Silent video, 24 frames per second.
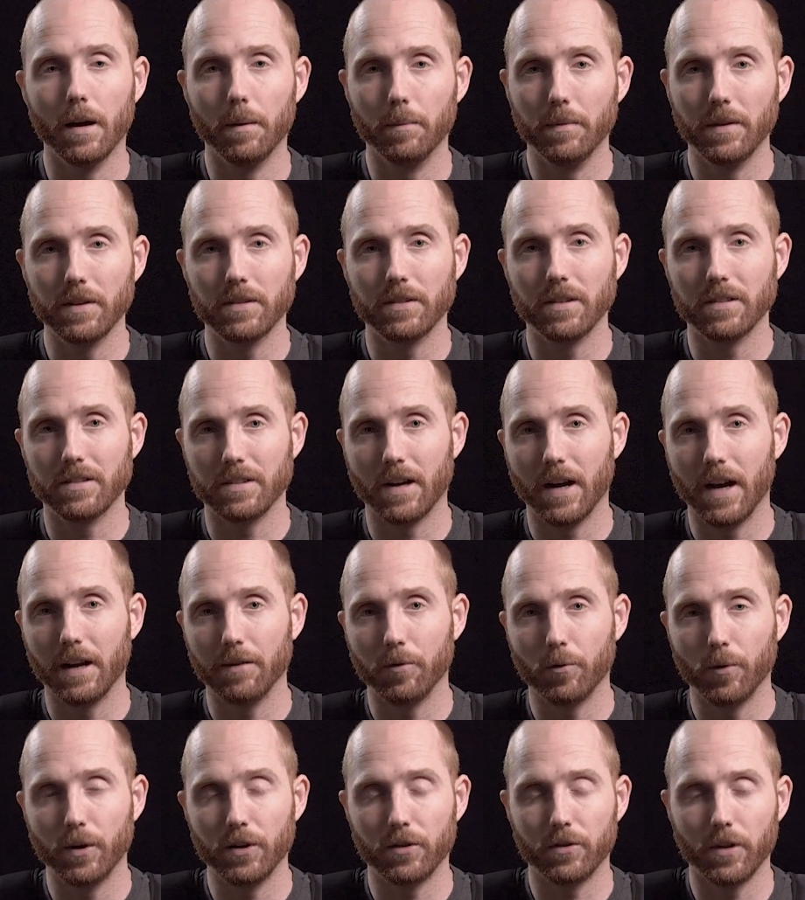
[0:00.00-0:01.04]
This does not
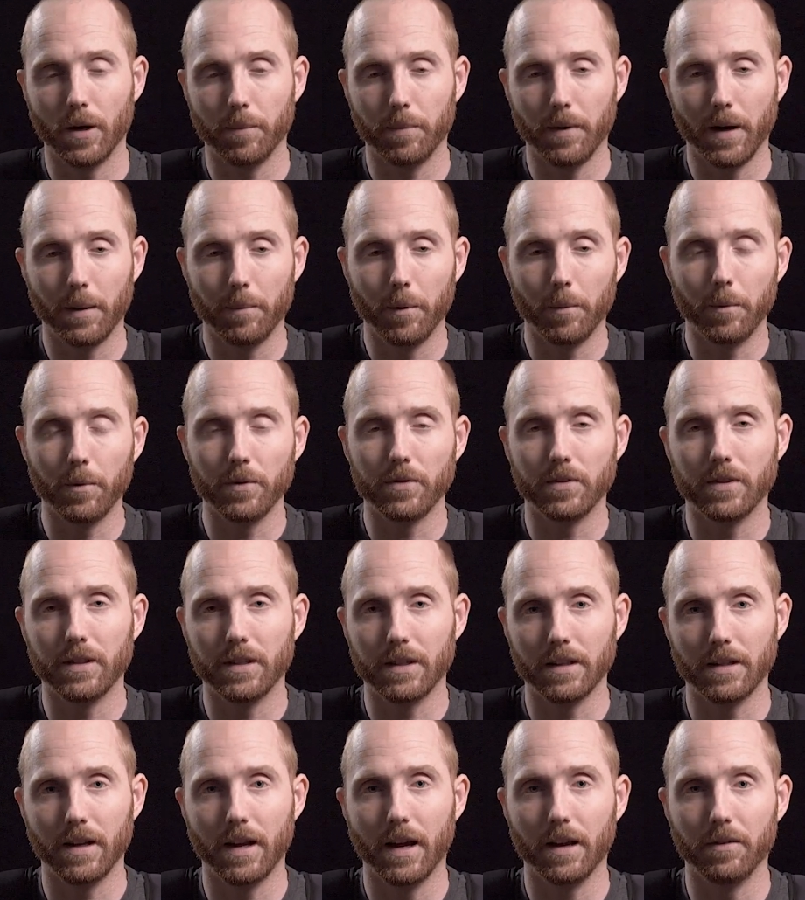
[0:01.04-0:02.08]
have a waist strap, and I'm almost
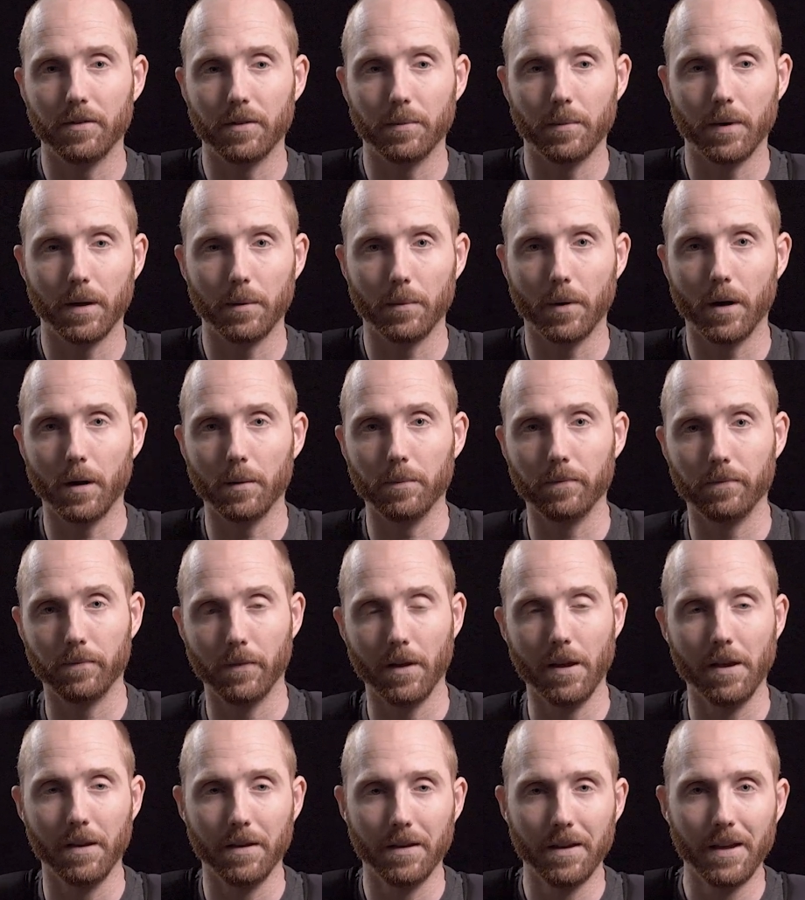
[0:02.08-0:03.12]
thinking of having my mom,
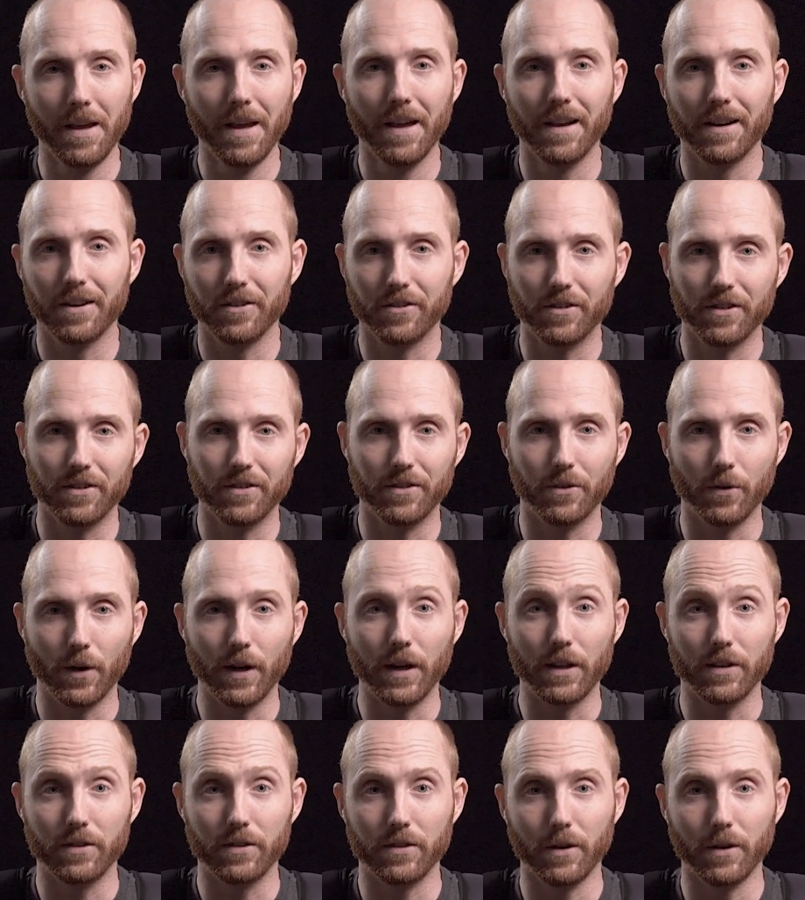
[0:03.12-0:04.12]
because she's great at